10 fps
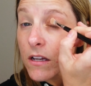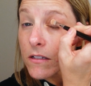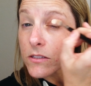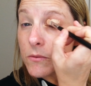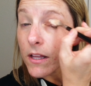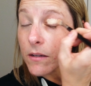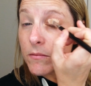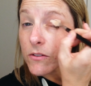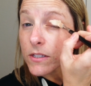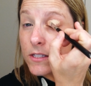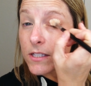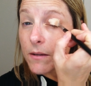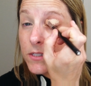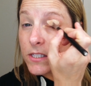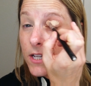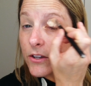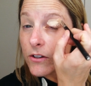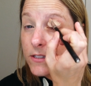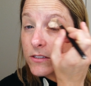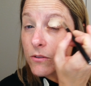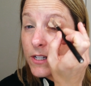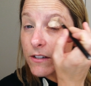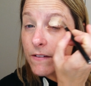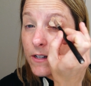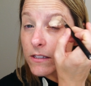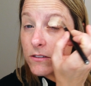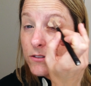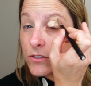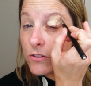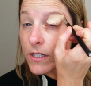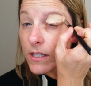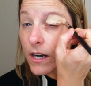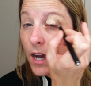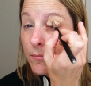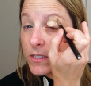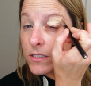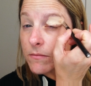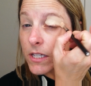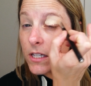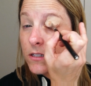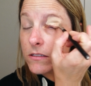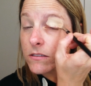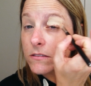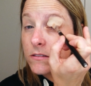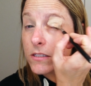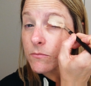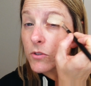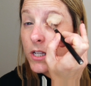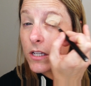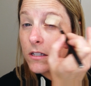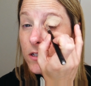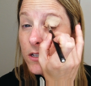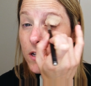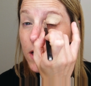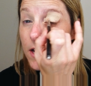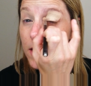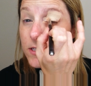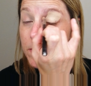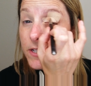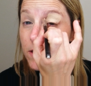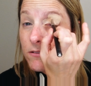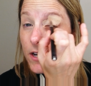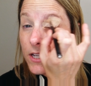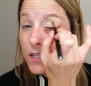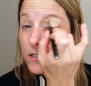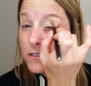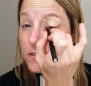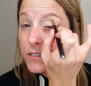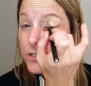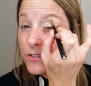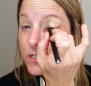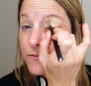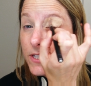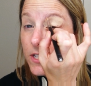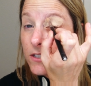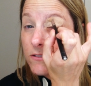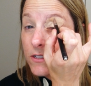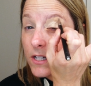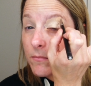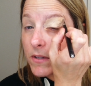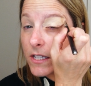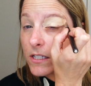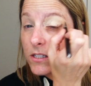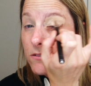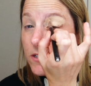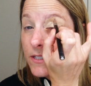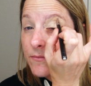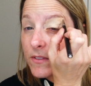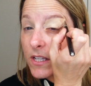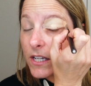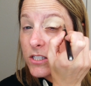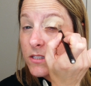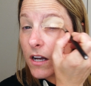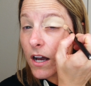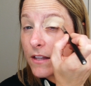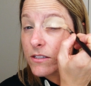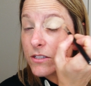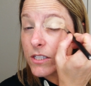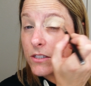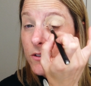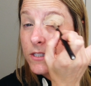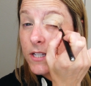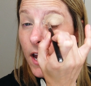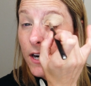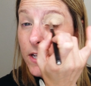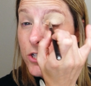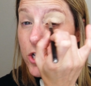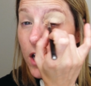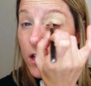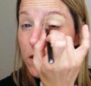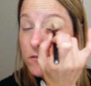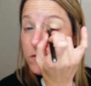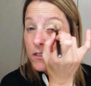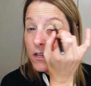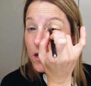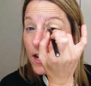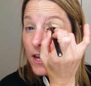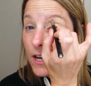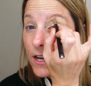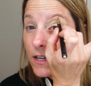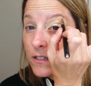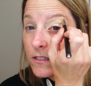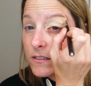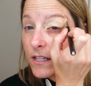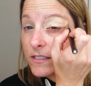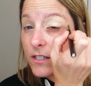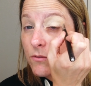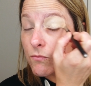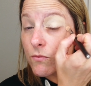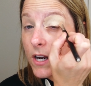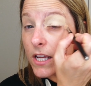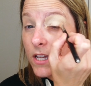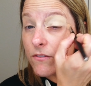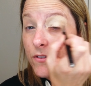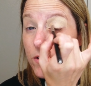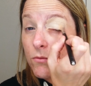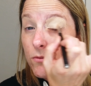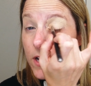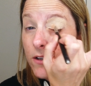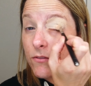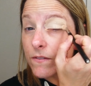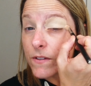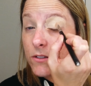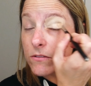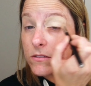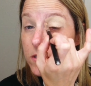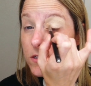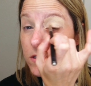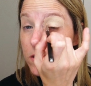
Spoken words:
So while I'm doing this, I'm gonna tell you guys a quick funny little story that happened to me this morning as I'm getting ready to do this video. And I'm like, you know what? I just got this new tanning gel and it has like rave reviews.